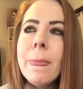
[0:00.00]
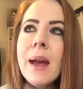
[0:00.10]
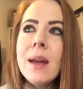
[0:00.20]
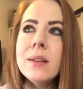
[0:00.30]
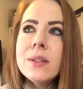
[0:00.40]

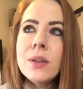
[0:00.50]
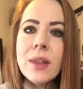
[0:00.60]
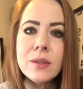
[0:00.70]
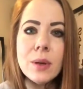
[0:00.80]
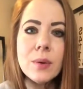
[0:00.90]
And so
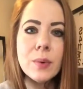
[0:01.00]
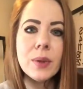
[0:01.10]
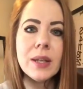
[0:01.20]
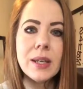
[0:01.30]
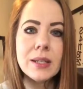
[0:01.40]
that's why we
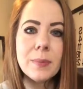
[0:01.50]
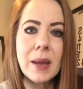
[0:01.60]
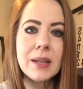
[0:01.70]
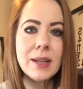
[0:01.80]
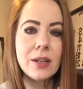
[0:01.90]
really need to
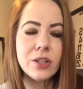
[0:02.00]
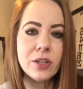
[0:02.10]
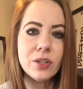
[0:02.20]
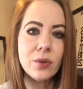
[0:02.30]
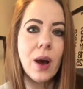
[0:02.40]
pay
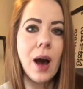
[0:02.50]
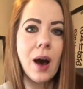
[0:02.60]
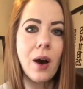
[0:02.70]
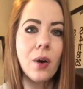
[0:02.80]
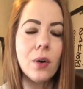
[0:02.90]
attention to
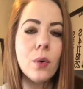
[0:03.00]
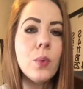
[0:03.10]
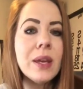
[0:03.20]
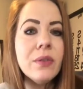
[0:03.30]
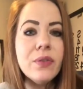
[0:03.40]
how
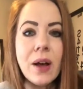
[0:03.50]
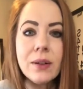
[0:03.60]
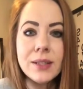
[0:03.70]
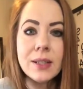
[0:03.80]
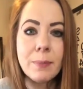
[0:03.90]
we
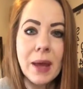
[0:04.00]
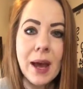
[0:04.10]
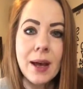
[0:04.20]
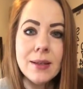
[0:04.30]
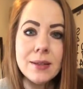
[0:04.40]
felt in the
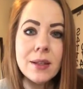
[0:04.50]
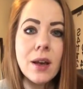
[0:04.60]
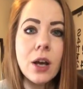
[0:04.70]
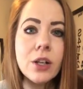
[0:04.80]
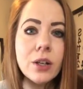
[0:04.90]
past.
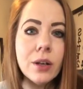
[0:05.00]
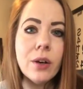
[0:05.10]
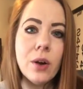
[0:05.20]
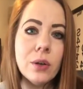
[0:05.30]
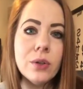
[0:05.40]
A good
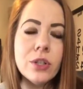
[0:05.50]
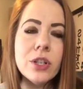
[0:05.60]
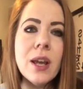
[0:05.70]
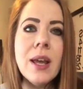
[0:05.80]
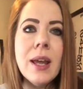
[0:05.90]

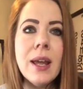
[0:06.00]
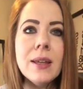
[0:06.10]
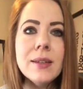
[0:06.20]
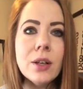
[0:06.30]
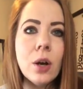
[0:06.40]
coach
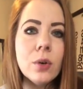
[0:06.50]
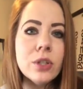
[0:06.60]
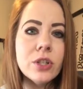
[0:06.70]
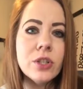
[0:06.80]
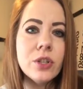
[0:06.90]
is a
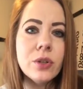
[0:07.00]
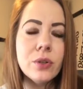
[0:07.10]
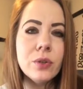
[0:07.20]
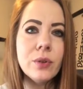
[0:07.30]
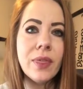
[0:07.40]
coach
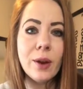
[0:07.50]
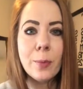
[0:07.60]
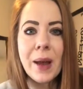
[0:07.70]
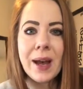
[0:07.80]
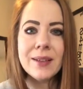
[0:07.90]
to their
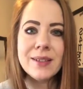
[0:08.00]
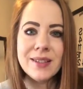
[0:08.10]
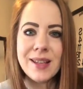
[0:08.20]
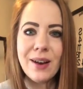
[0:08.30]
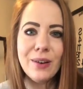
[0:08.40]

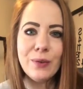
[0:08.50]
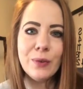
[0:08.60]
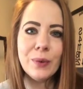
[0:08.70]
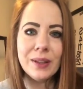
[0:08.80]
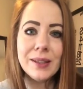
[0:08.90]
past
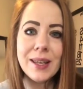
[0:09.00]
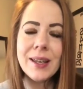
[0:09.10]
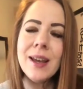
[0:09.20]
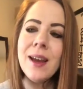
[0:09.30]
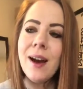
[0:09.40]
self, really.